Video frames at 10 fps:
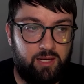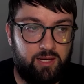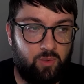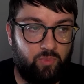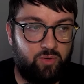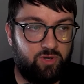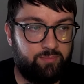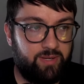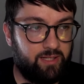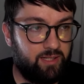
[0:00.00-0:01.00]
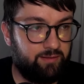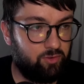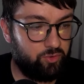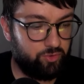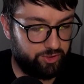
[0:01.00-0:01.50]
Now we want to make
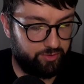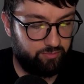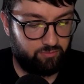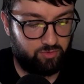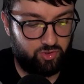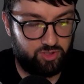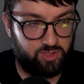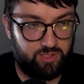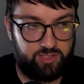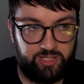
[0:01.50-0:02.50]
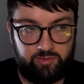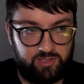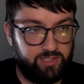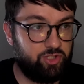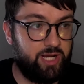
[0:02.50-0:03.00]
evolution just
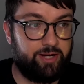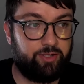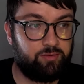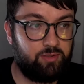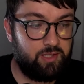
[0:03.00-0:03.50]
continuously chatter.